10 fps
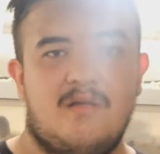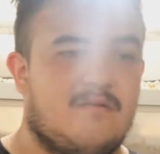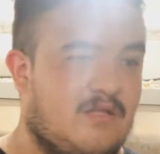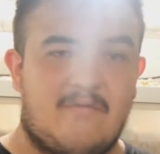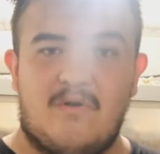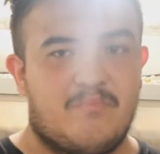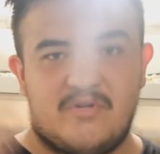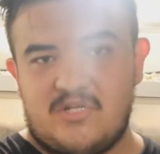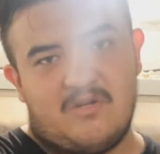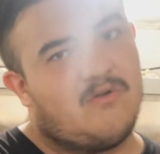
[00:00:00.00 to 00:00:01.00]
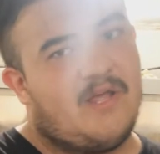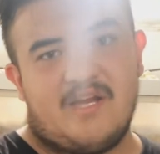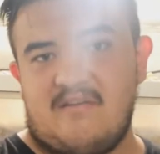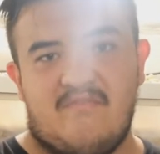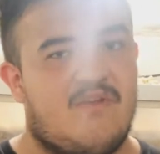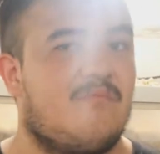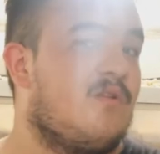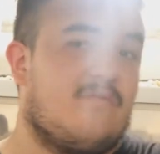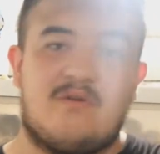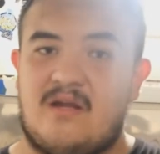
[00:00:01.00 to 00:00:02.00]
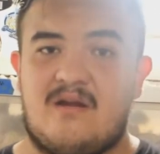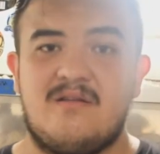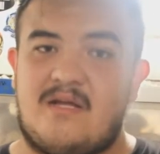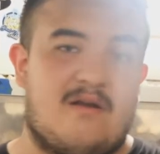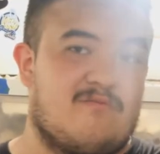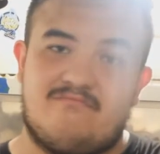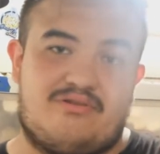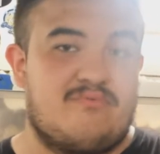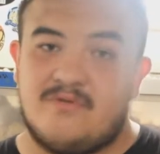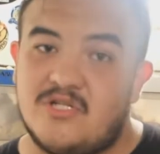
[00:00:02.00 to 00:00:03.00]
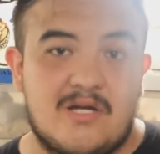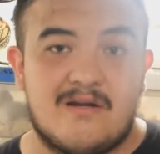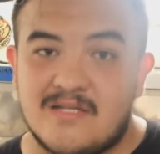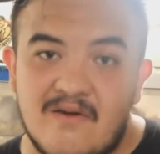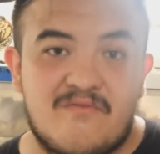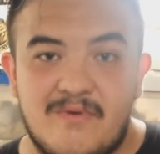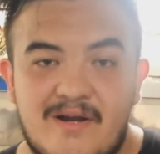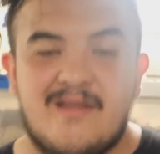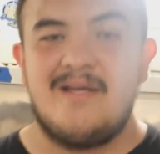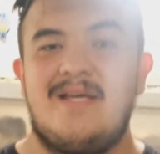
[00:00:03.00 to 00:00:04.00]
That one person you don't like in your family. Who cares? I don't. Just share it to everybody.